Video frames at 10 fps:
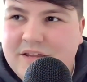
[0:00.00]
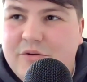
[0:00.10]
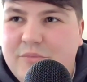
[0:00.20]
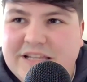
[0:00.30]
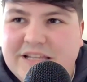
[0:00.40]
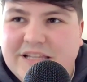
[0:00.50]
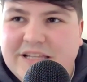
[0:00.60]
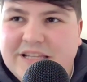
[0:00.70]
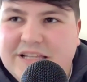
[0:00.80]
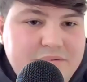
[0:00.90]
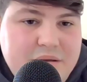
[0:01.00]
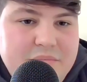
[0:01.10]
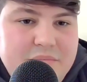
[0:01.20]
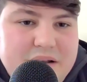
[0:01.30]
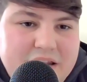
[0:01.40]
while he's managed in the
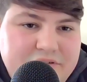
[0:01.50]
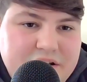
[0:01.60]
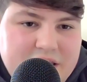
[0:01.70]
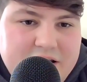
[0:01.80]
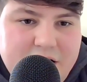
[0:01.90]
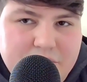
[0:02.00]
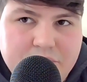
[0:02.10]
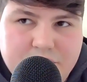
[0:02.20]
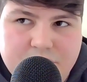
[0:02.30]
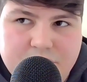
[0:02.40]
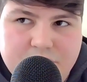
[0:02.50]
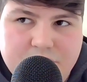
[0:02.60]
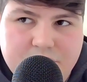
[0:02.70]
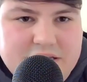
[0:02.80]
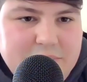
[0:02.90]
Premier League for a year now,
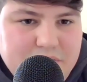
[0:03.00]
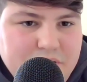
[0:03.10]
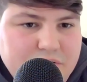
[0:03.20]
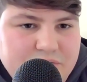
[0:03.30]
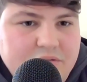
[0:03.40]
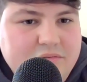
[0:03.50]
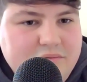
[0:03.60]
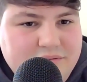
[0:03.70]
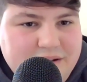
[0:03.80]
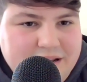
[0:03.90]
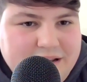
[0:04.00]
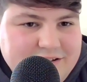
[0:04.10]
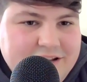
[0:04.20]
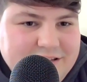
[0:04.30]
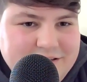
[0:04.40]
what's he proven in a
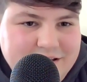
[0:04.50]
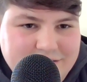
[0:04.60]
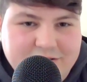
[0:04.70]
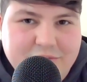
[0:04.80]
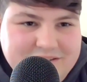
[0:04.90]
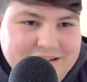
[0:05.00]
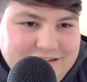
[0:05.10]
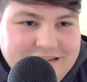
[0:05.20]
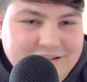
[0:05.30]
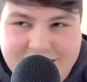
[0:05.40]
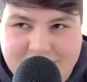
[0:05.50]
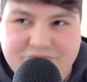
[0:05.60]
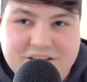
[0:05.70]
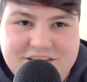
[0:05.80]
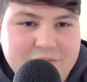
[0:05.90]
sense that, if
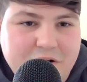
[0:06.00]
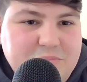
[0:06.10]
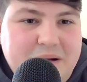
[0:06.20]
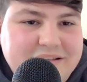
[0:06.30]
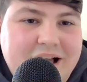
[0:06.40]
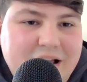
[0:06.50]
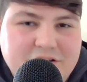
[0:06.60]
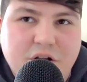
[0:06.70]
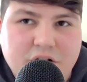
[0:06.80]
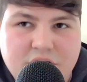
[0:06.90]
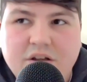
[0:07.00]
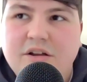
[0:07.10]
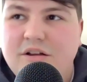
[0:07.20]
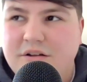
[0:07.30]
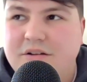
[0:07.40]
the team goes back down, he's not,
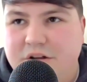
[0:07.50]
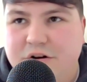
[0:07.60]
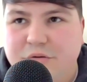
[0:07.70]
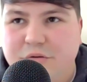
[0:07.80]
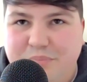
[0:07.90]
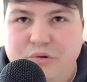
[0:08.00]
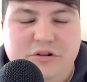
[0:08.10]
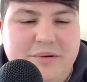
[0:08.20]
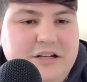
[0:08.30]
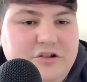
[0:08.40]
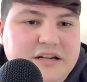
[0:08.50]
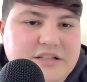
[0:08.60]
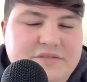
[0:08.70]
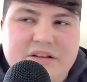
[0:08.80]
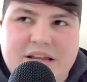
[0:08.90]
pulled up any trees,
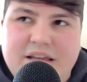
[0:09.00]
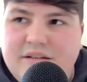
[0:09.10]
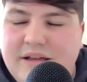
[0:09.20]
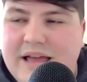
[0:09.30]
if you like.